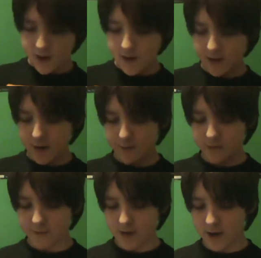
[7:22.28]
And then
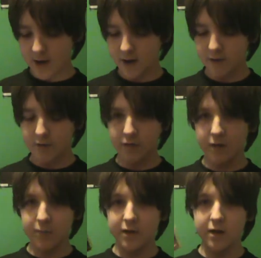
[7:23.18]
episode 9 is going
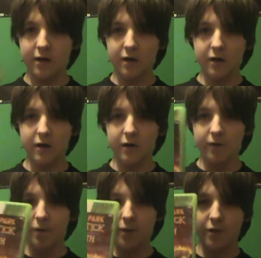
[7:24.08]
to be
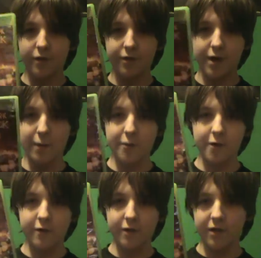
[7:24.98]
of South
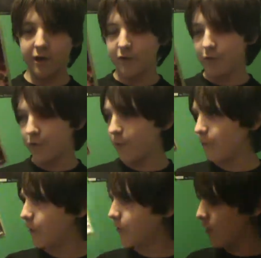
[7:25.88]
Park The Stick of Truth,
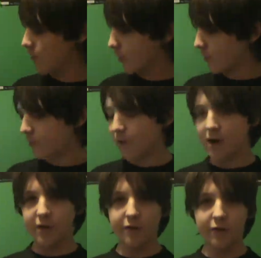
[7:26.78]
which I just
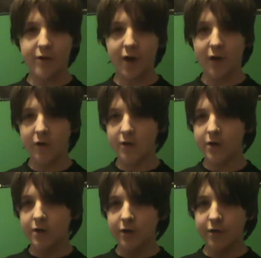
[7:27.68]
completed on the channel.
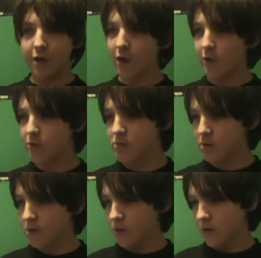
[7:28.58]
So,
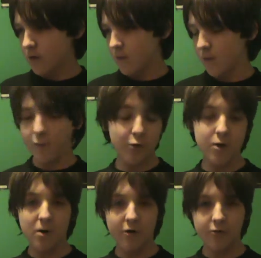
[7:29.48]
before
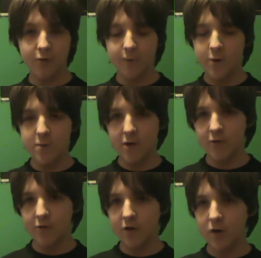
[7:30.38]
you watch the review, make
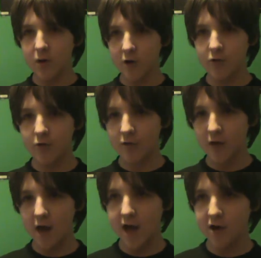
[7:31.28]
sure you go watch the
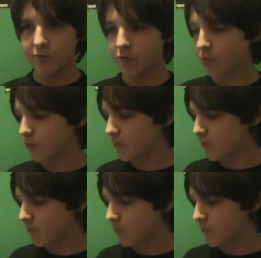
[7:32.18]
actual